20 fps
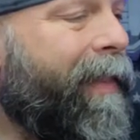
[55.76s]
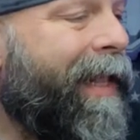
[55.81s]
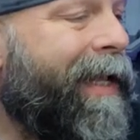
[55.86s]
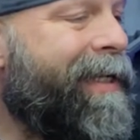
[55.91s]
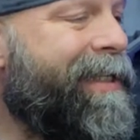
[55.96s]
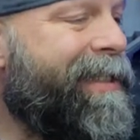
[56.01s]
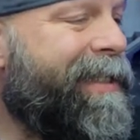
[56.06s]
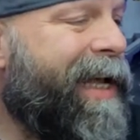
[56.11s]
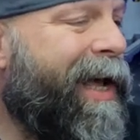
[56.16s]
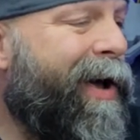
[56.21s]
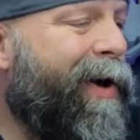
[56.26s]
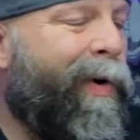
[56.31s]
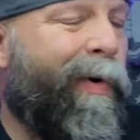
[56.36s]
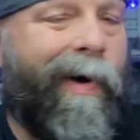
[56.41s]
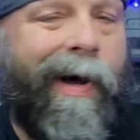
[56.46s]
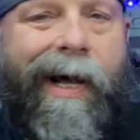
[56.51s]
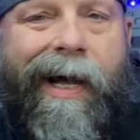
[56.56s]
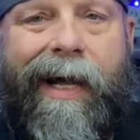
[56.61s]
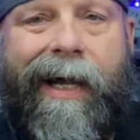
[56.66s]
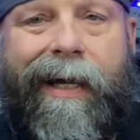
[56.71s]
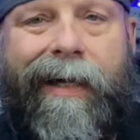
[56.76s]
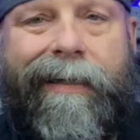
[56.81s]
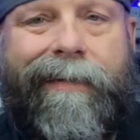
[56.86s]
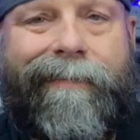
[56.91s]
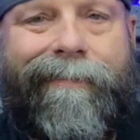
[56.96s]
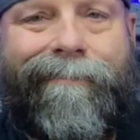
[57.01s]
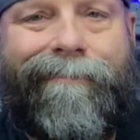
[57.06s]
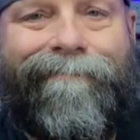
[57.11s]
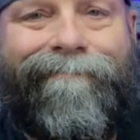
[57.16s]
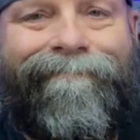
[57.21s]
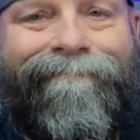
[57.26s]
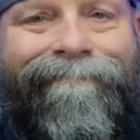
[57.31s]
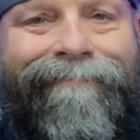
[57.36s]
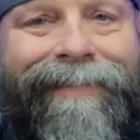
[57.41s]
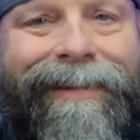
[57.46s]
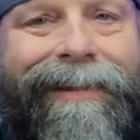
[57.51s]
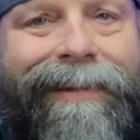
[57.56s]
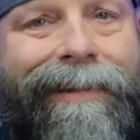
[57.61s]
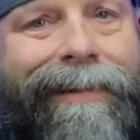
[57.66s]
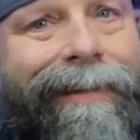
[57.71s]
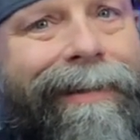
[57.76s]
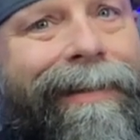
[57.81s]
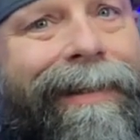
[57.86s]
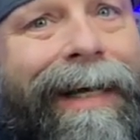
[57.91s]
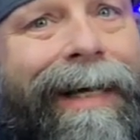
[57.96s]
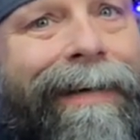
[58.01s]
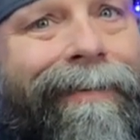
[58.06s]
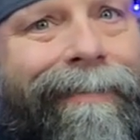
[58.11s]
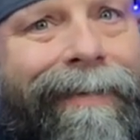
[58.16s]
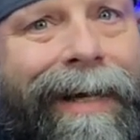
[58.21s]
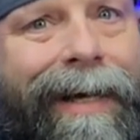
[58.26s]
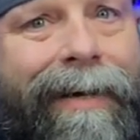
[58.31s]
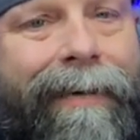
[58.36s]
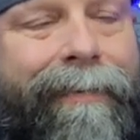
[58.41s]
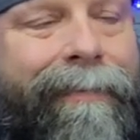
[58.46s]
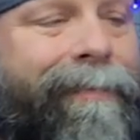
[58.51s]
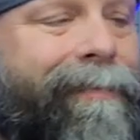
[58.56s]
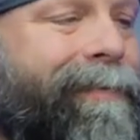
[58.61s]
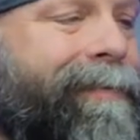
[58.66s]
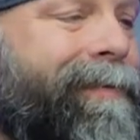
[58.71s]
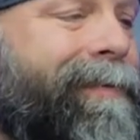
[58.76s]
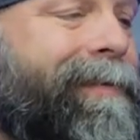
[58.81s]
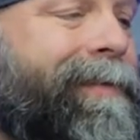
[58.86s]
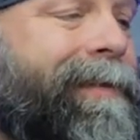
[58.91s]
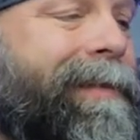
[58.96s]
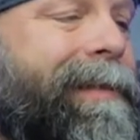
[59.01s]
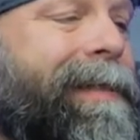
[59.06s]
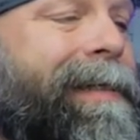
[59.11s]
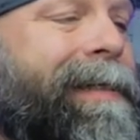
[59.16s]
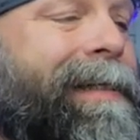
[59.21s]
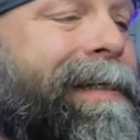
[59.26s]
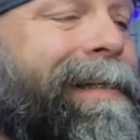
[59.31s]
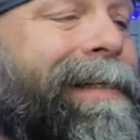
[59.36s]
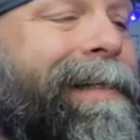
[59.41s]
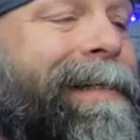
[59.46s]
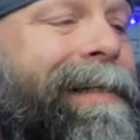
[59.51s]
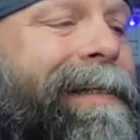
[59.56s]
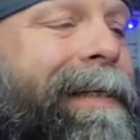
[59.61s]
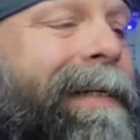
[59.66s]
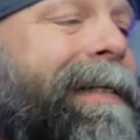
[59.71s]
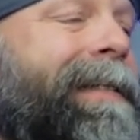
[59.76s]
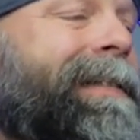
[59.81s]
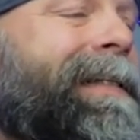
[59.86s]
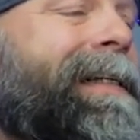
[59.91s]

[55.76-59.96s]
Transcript: So, uh, I don't know. Let's